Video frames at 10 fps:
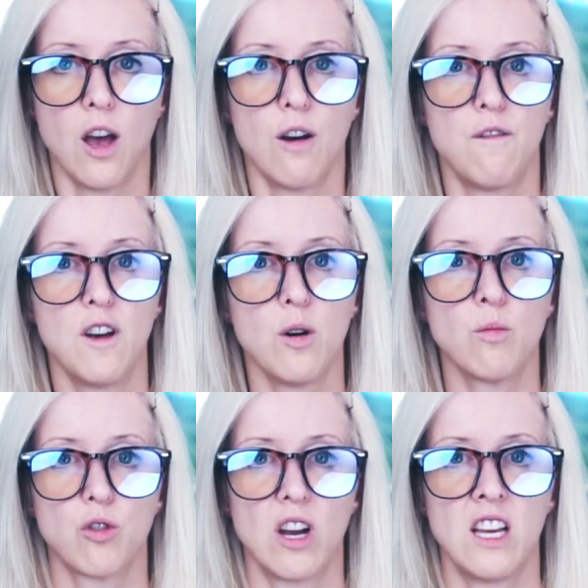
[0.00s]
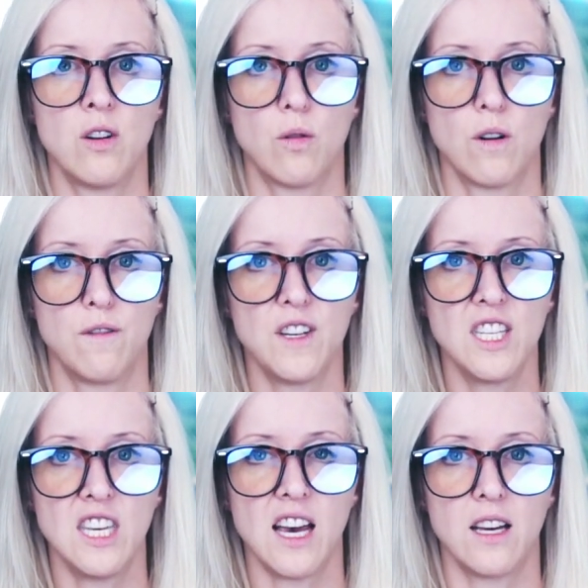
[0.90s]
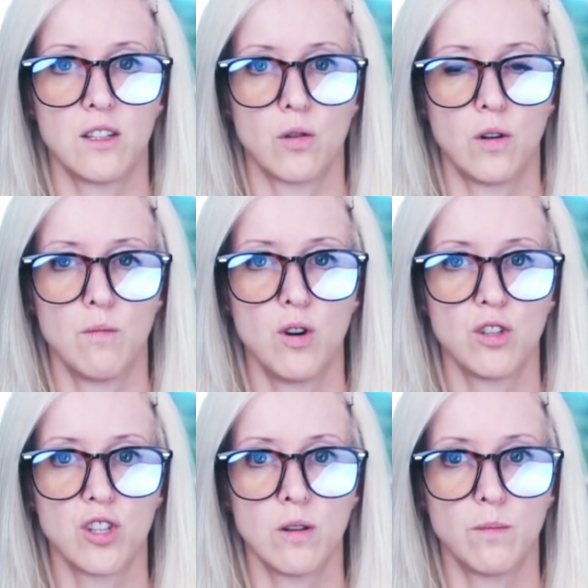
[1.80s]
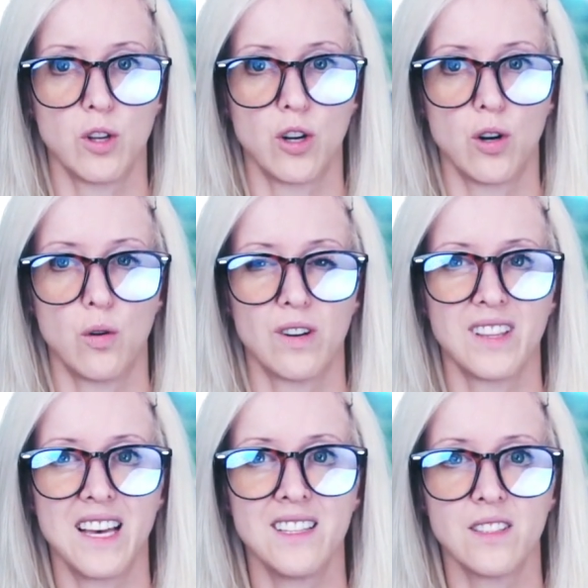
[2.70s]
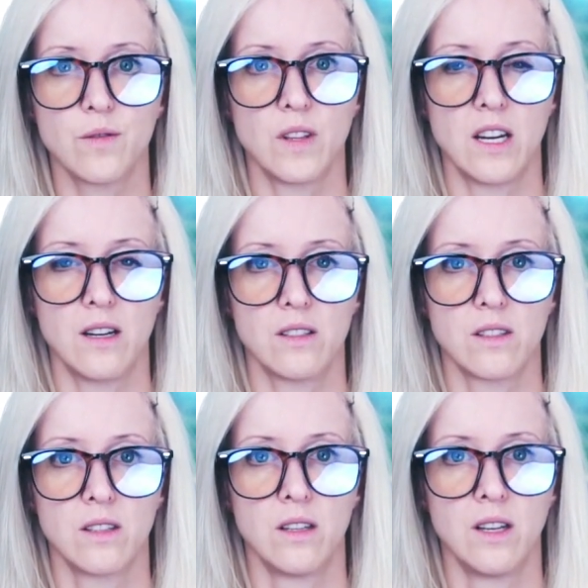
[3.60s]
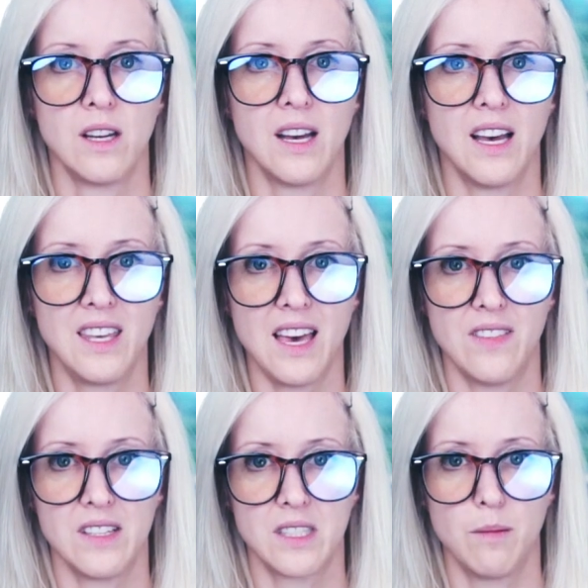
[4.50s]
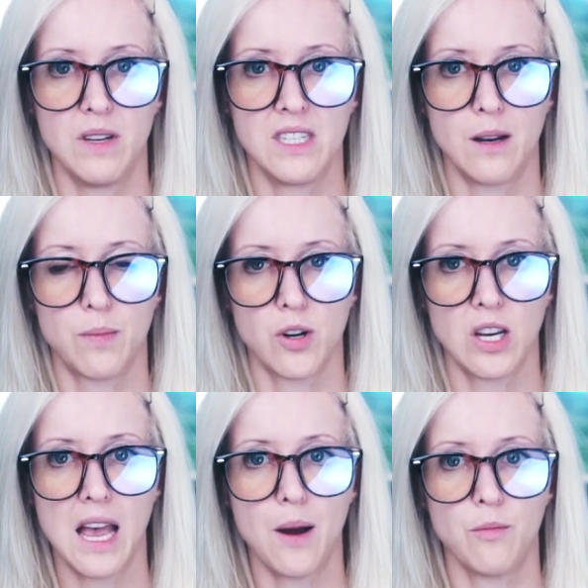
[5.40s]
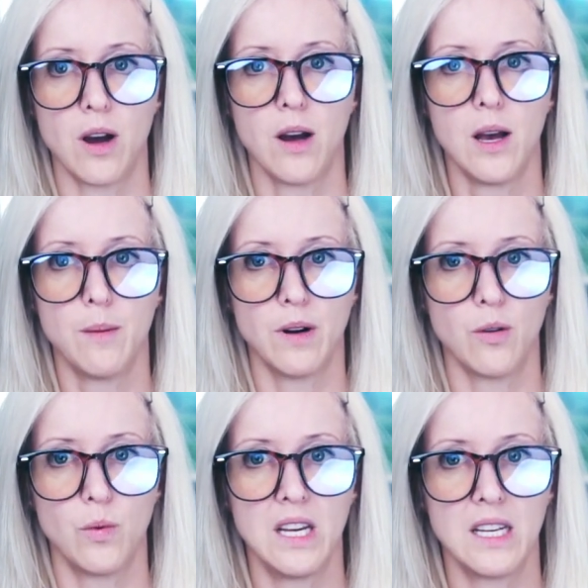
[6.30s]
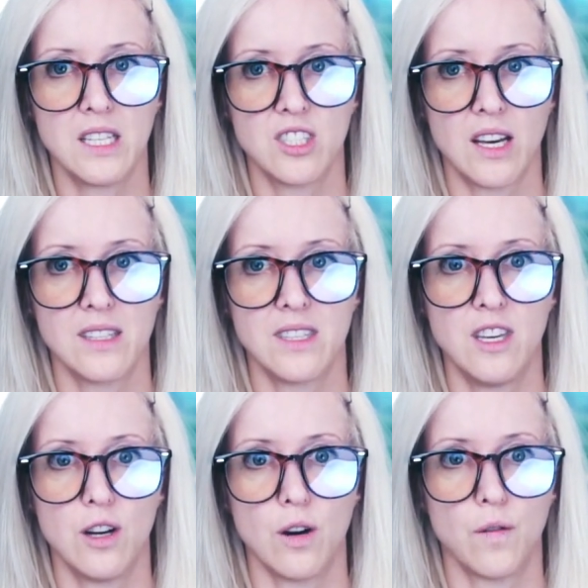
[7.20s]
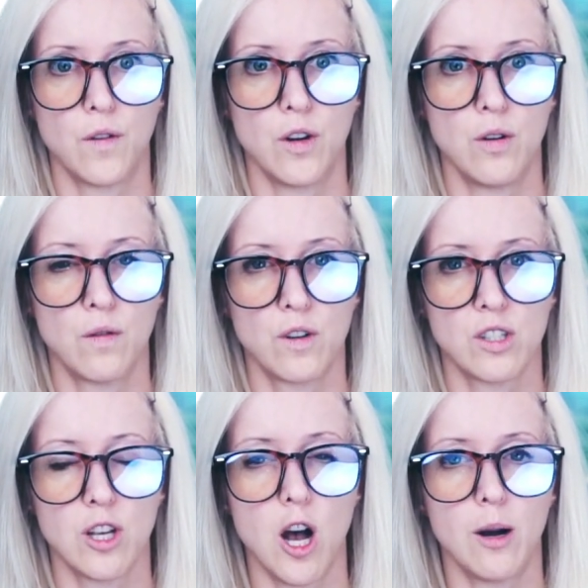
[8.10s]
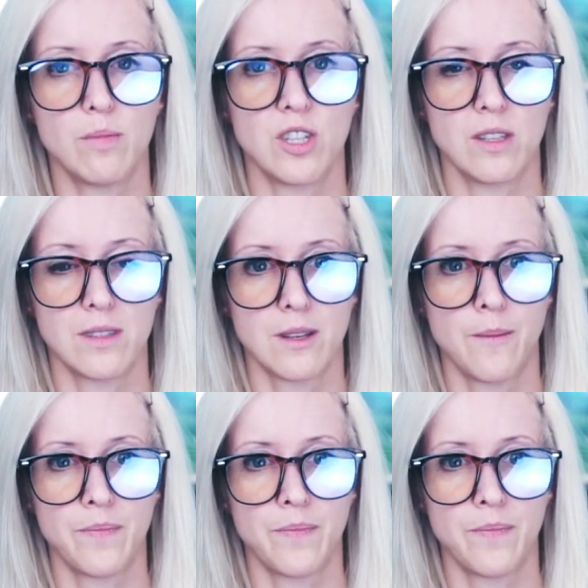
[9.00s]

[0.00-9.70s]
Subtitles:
Film grain or vignette or motion blur or lens flares. Again, this can be done per camera, but we'd adjust here for universal options.